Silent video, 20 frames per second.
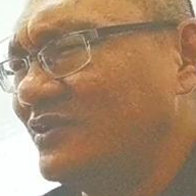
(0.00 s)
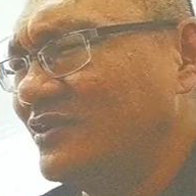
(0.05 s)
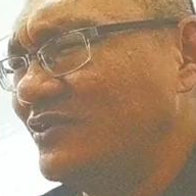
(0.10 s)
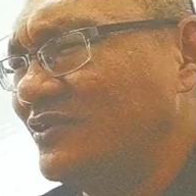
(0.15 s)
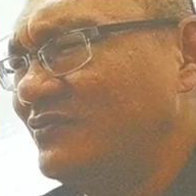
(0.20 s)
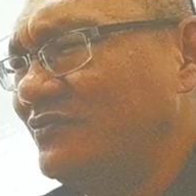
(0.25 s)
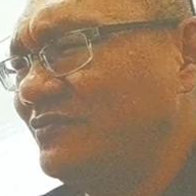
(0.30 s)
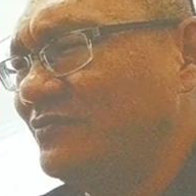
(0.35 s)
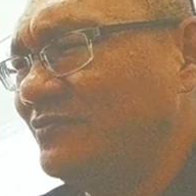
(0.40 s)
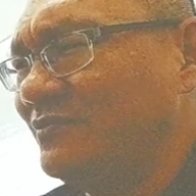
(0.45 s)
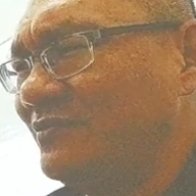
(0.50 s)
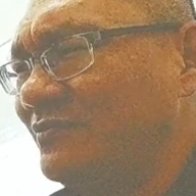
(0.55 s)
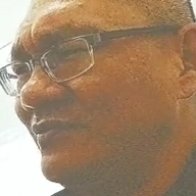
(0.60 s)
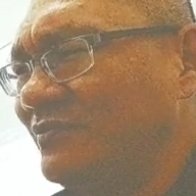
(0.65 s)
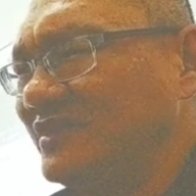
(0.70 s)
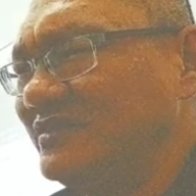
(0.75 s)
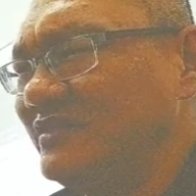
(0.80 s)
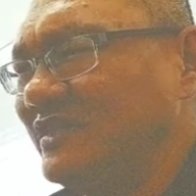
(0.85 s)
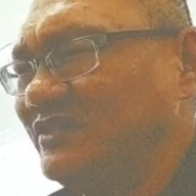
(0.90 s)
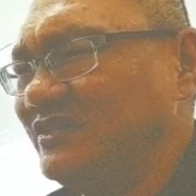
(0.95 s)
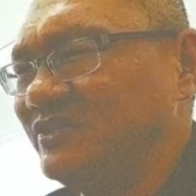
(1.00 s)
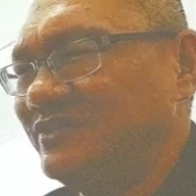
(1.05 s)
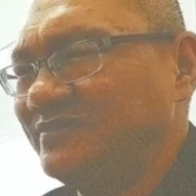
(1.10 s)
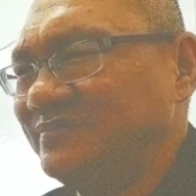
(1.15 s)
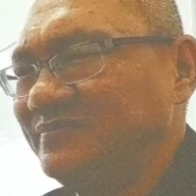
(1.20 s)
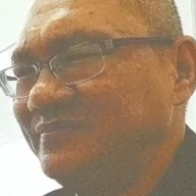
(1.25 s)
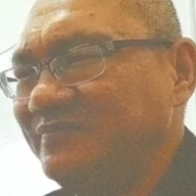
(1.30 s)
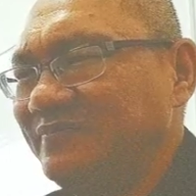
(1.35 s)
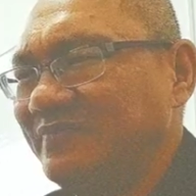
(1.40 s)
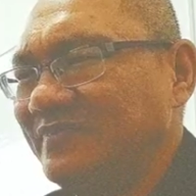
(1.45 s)
of workstation,
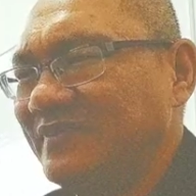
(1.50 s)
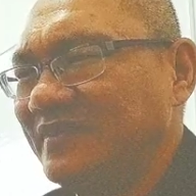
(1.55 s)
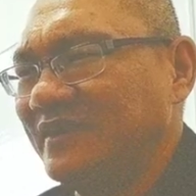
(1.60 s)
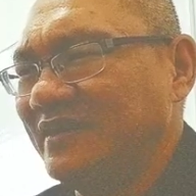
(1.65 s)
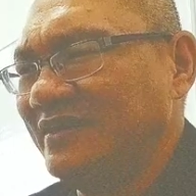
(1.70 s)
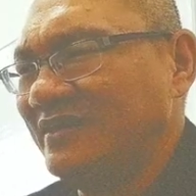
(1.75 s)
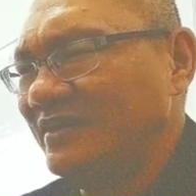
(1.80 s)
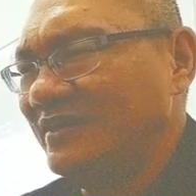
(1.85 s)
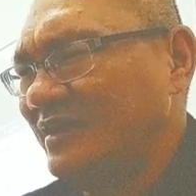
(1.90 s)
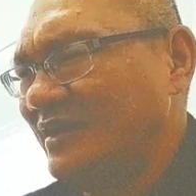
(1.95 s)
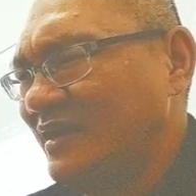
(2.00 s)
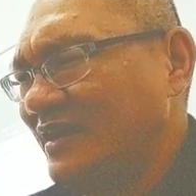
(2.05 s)
okay,